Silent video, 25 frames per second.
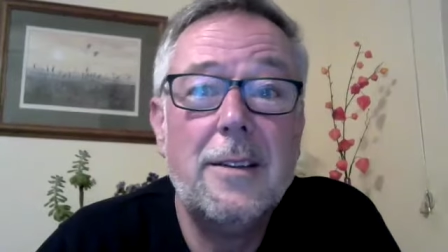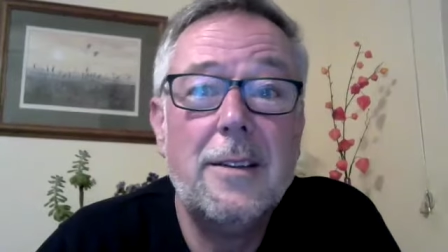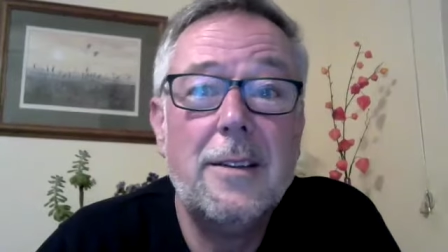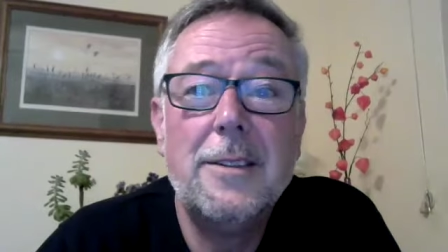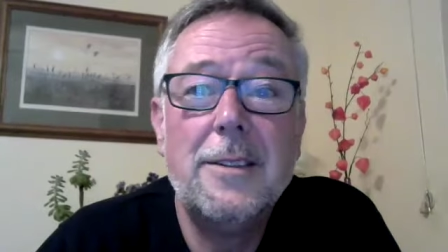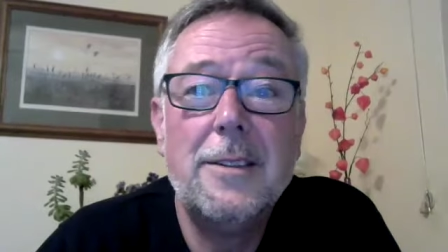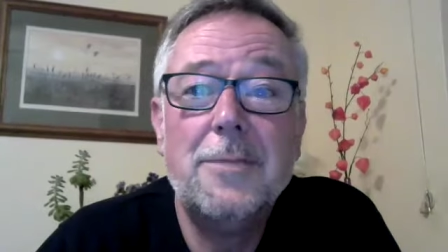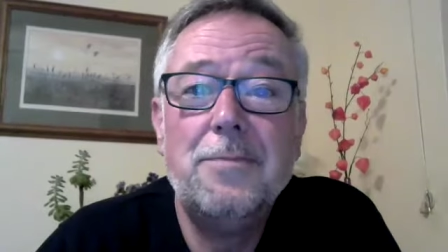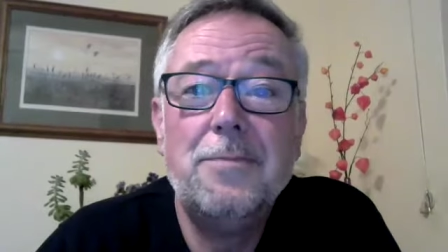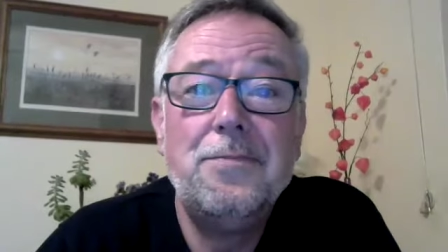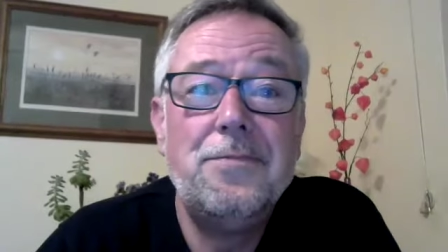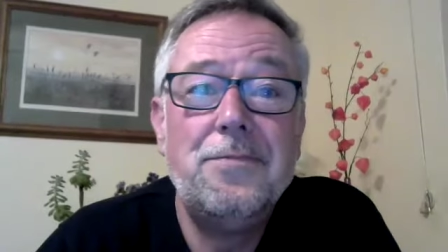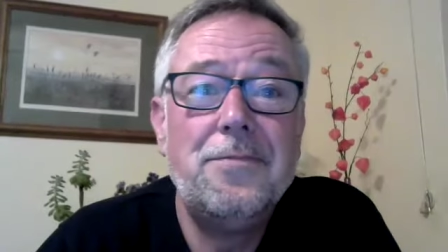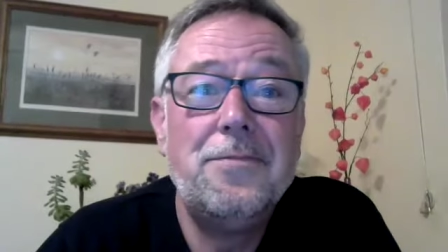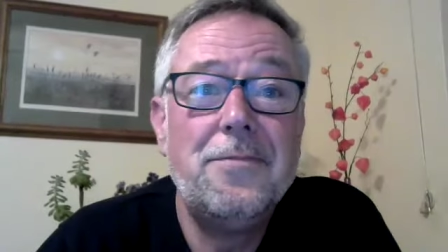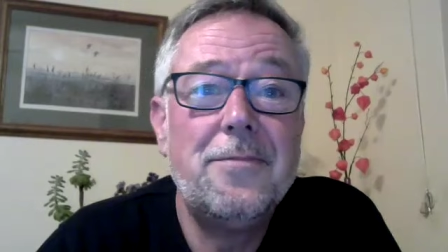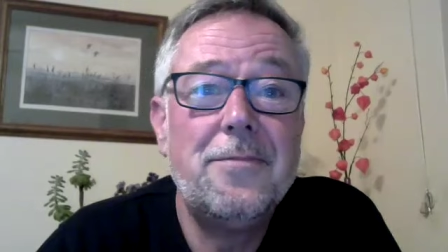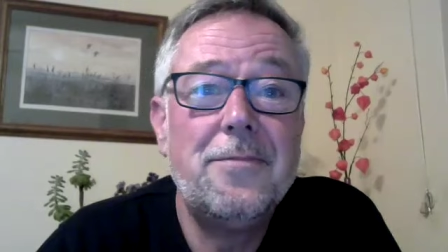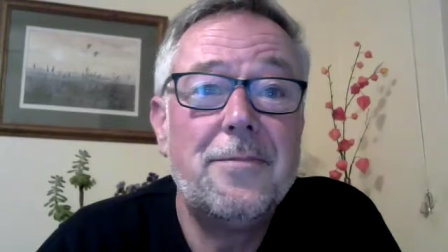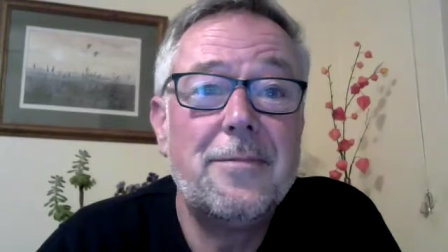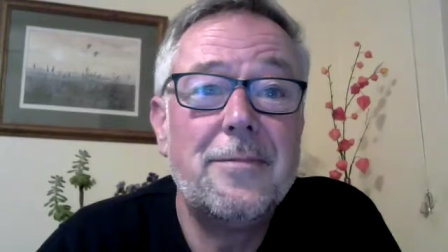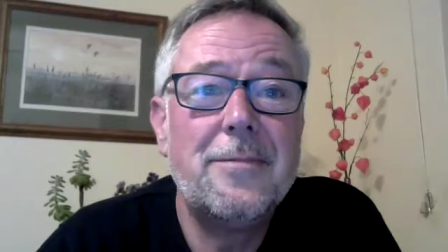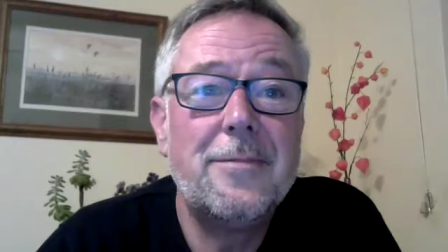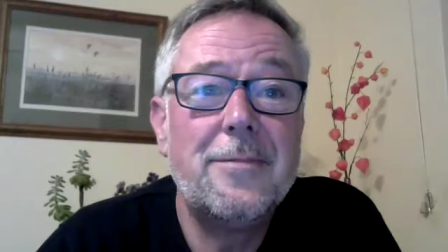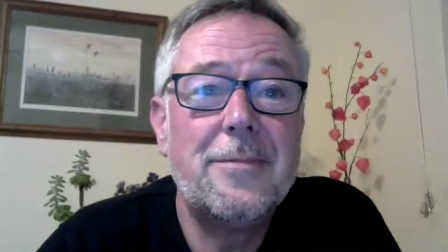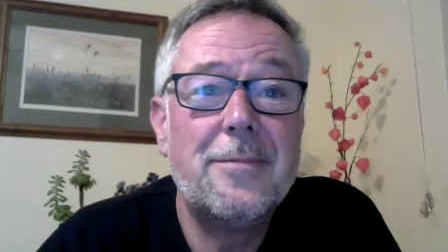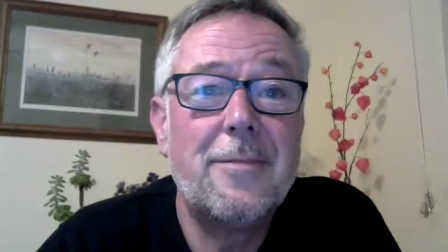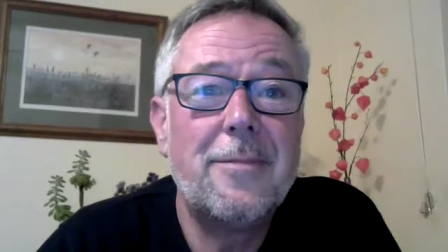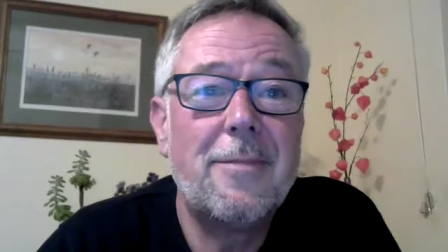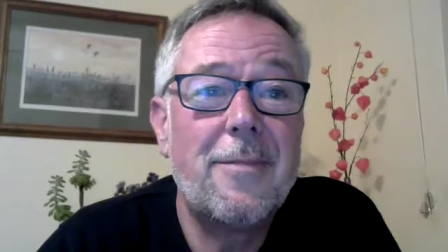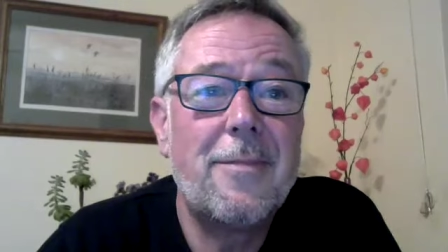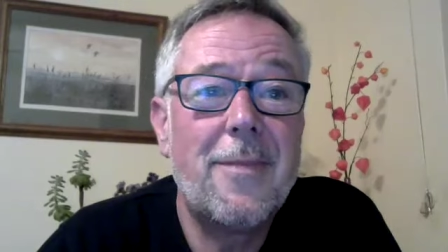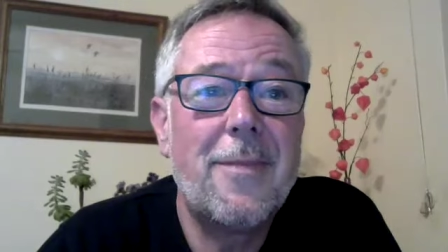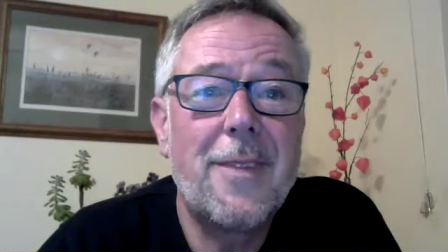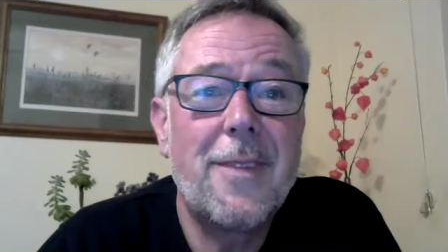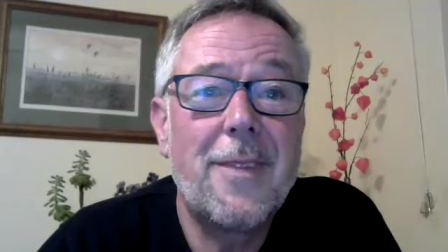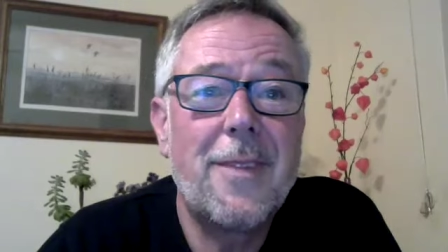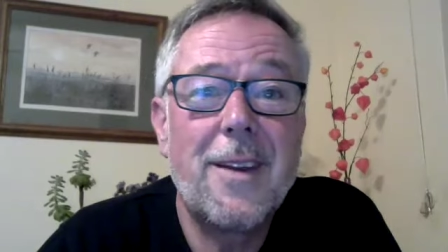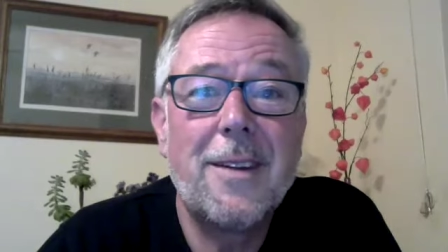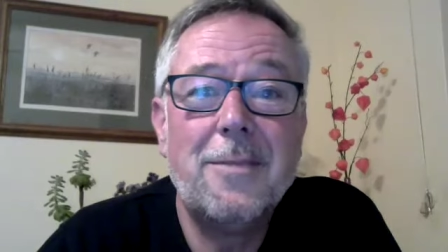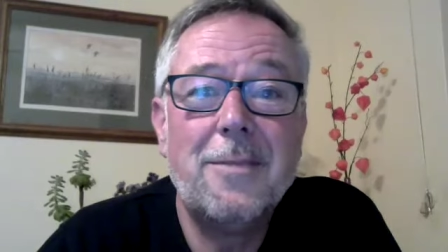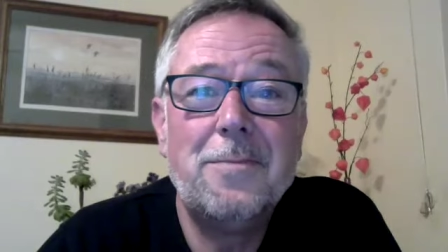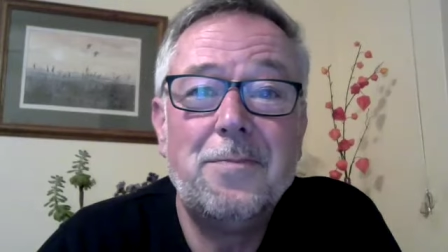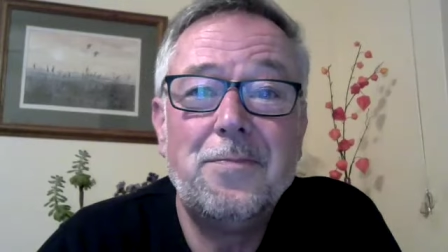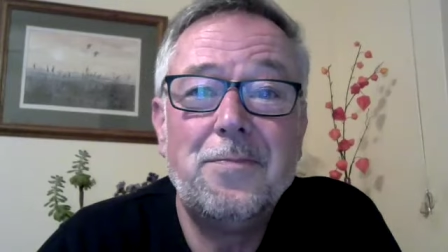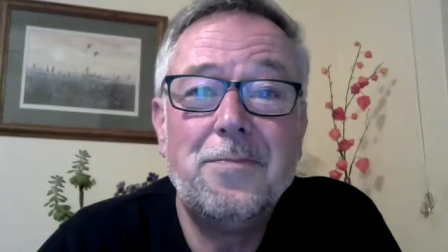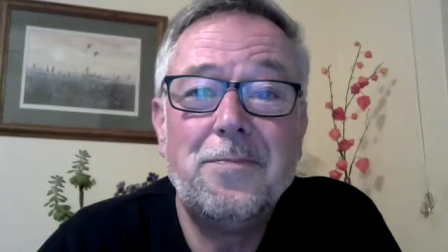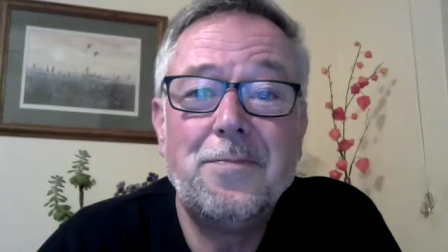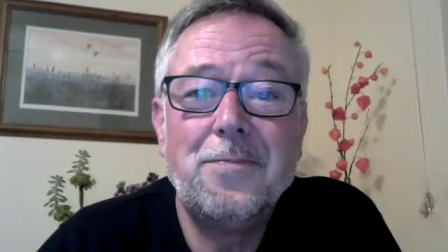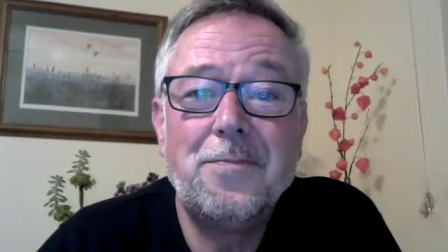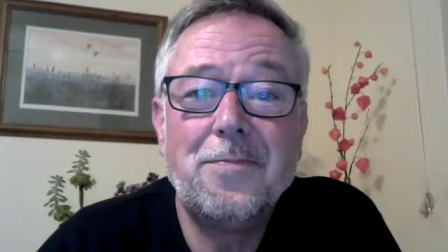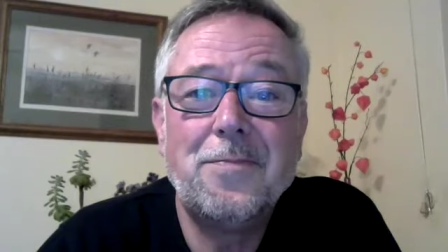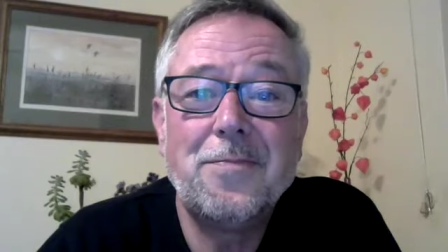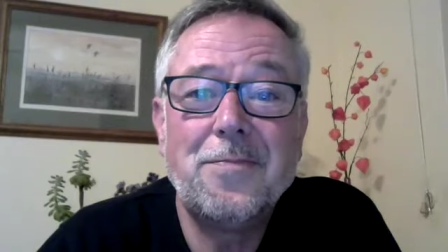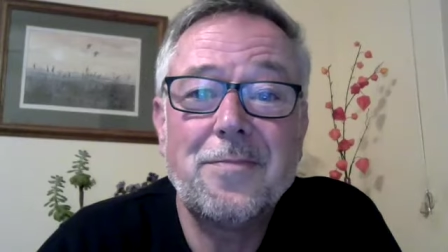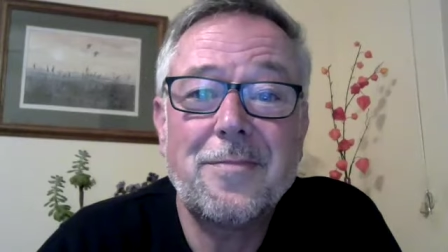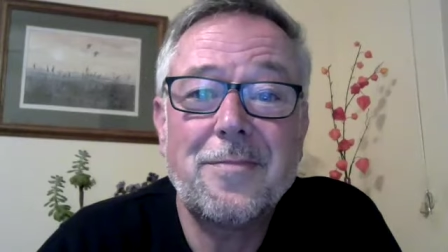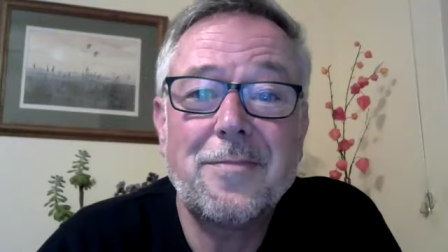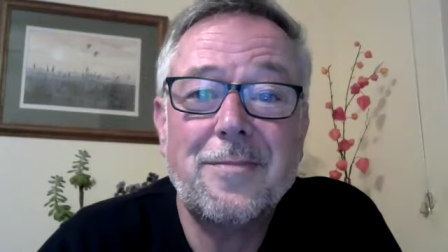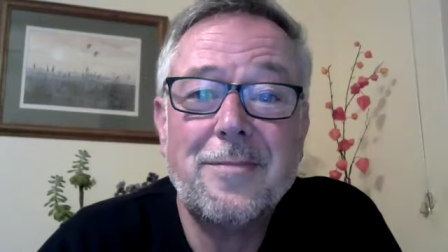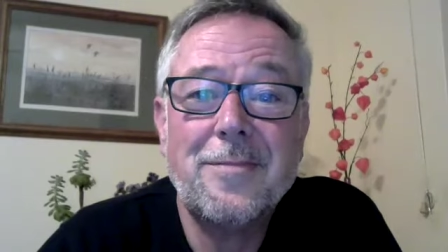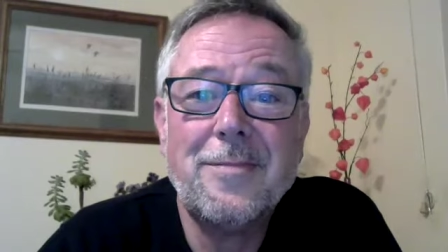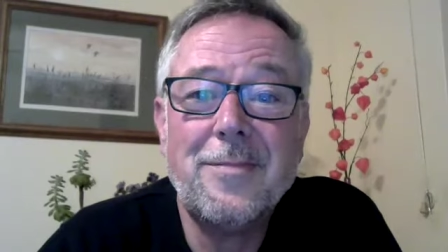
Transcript: Yeah, and we are those.